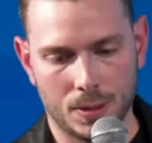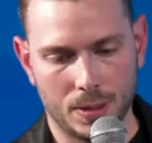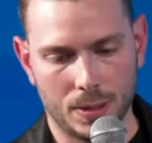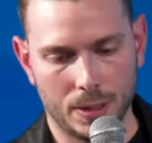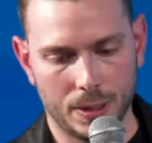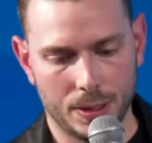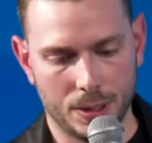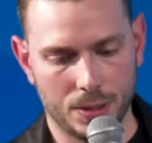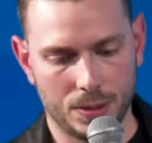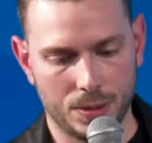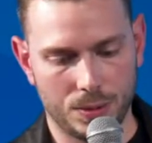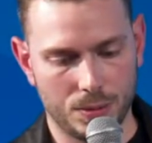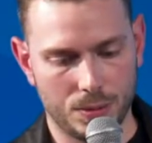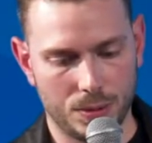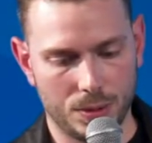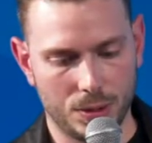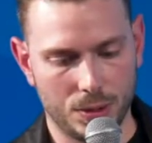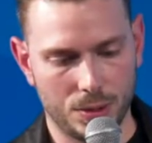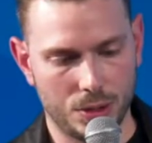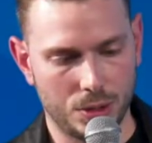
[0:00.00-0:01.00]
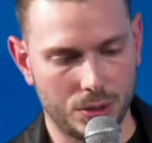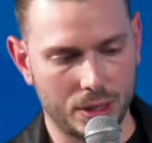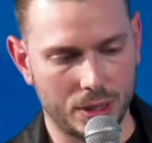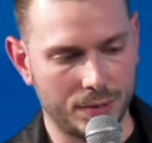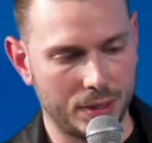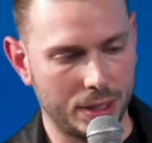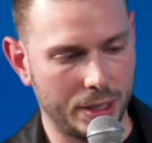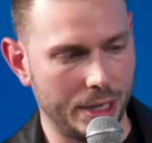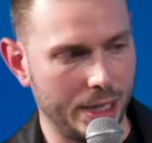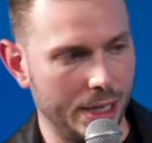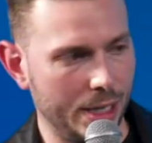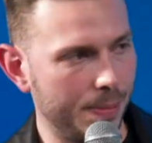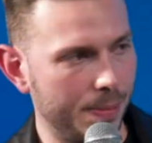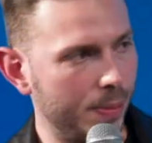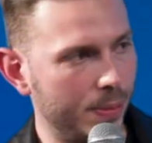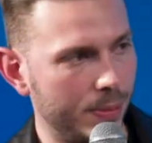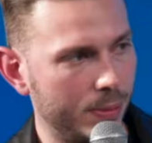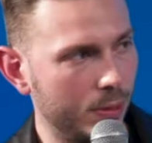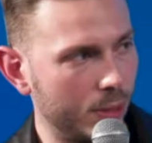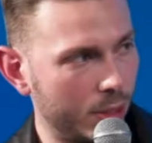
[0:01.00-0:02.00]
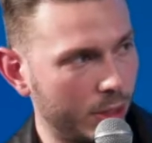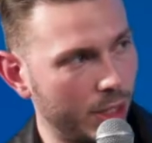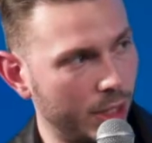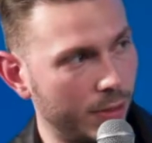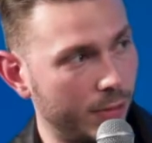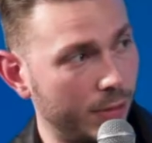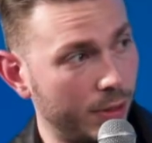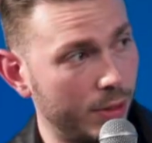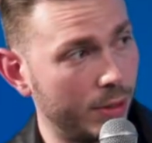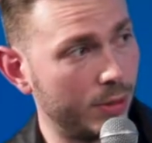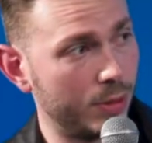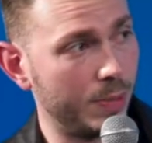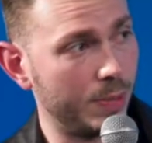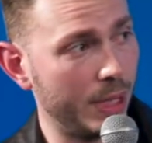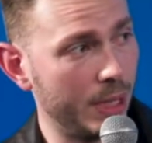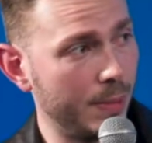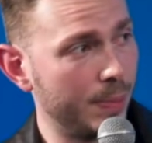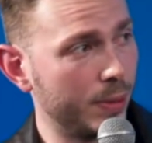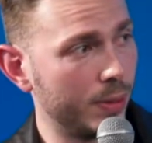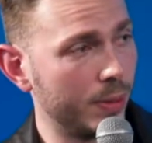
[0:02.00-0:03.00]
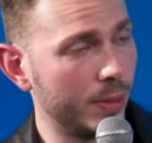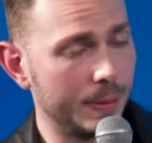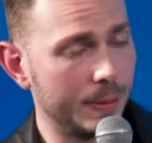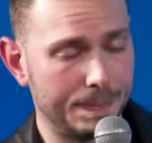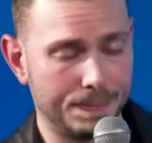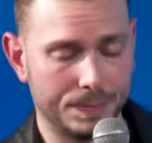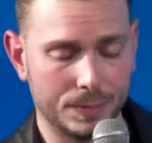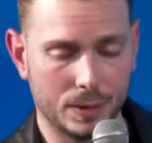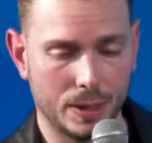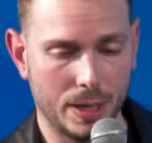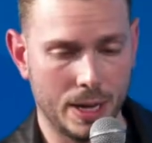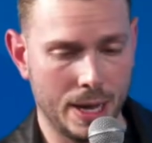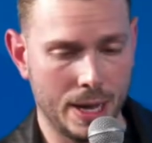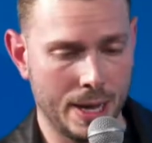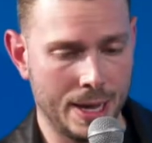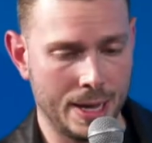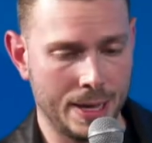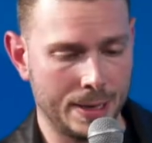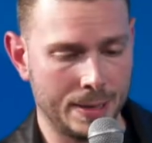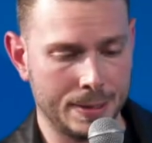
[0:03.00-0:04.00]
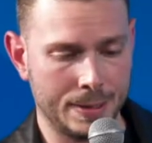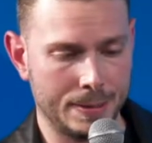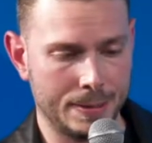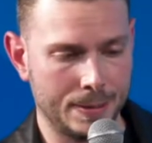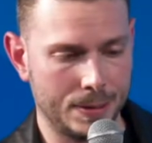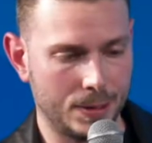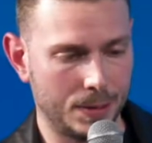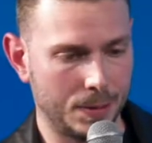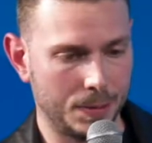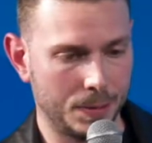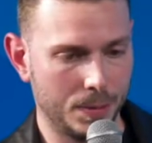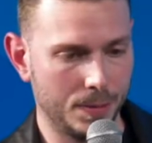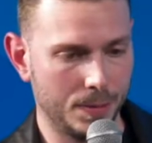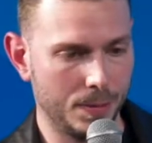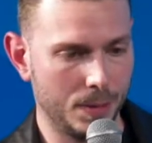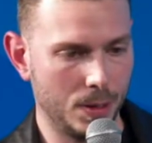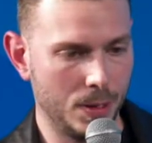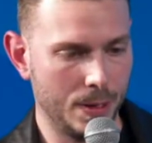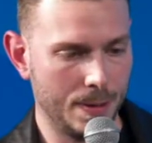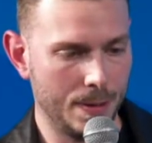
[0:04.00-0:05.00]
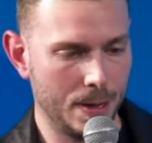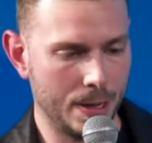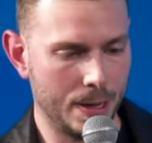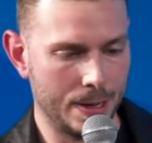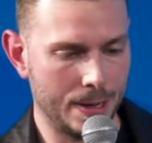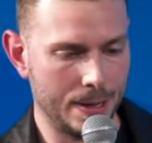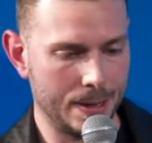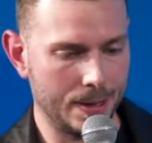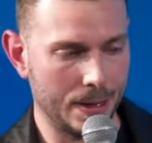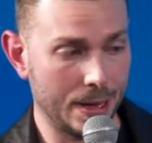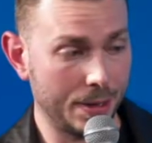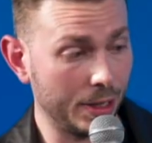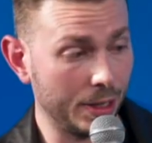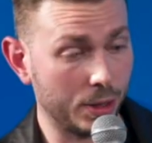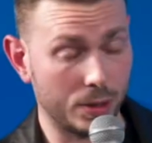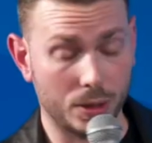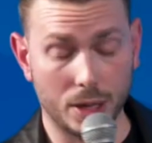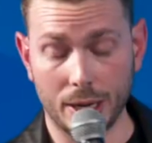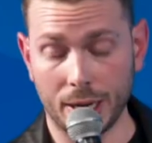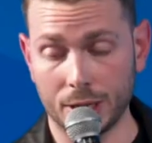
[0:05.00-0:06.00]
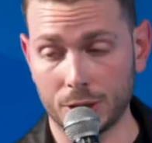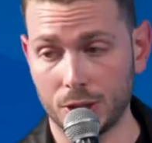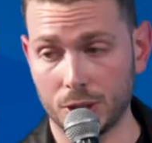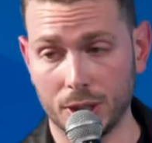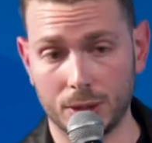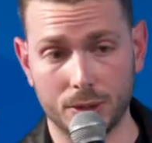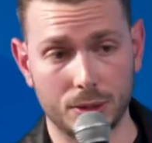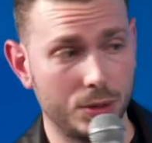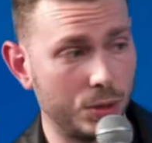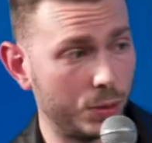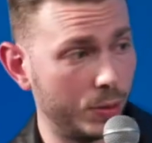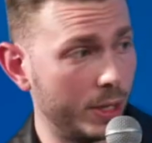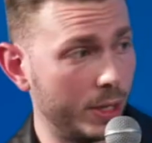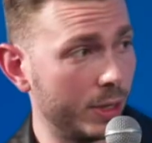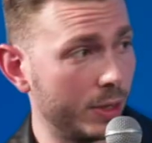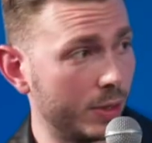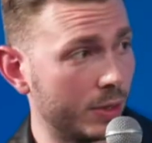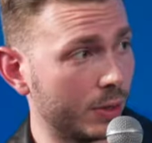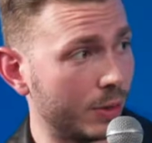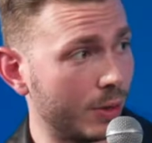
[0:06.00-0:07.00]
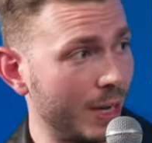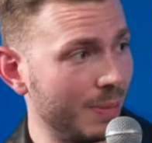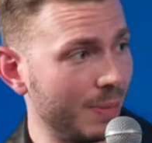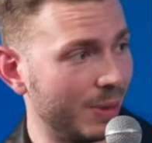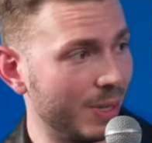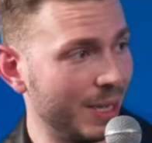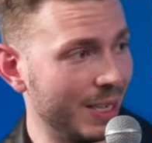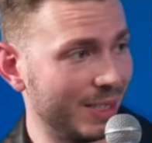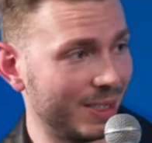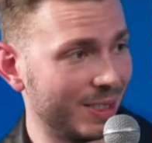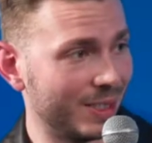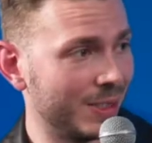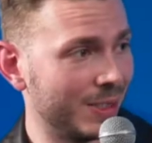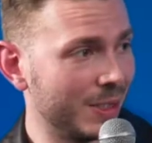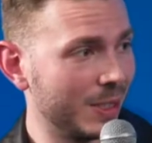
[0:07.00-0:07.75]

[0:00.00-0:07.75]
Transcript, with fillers: you you just have to keep looking for those people. And uh, I think oh, I actually Twitter is a great place.